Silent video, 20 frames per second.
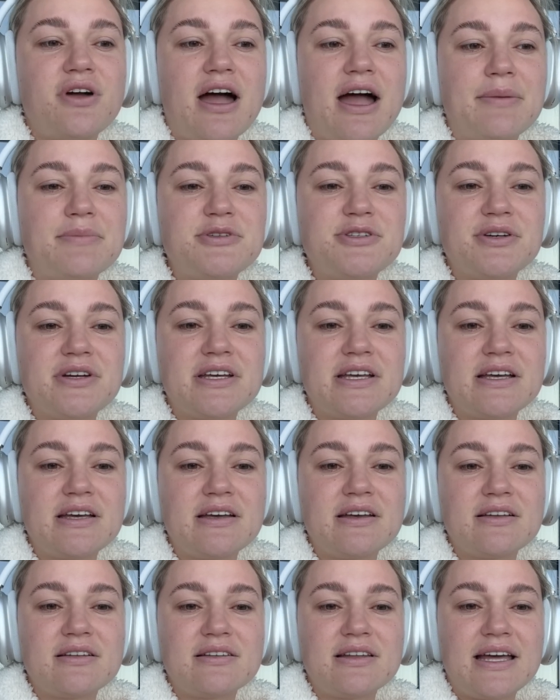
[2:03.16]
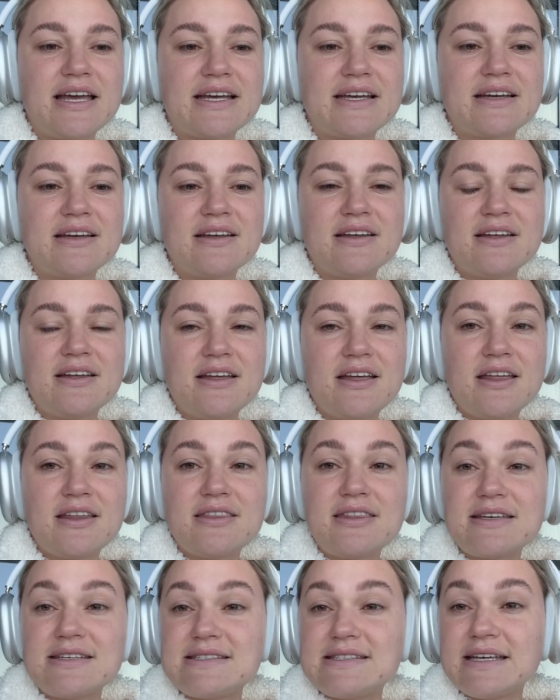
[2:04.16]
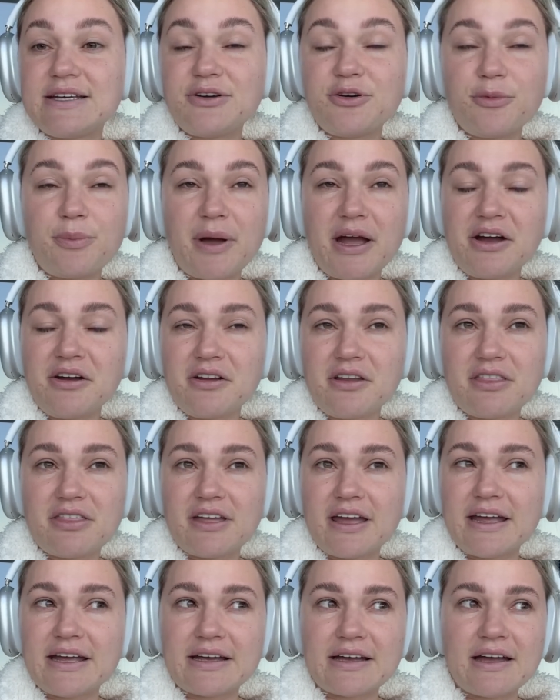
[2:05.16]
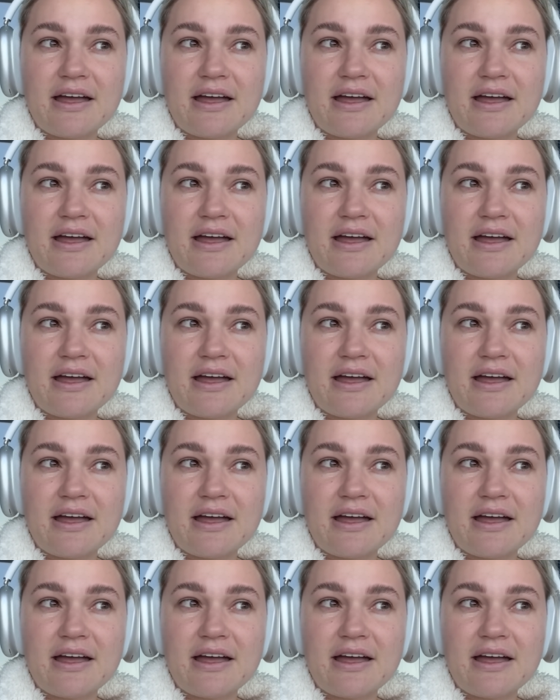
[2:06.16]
I'm doing like this single parent thing.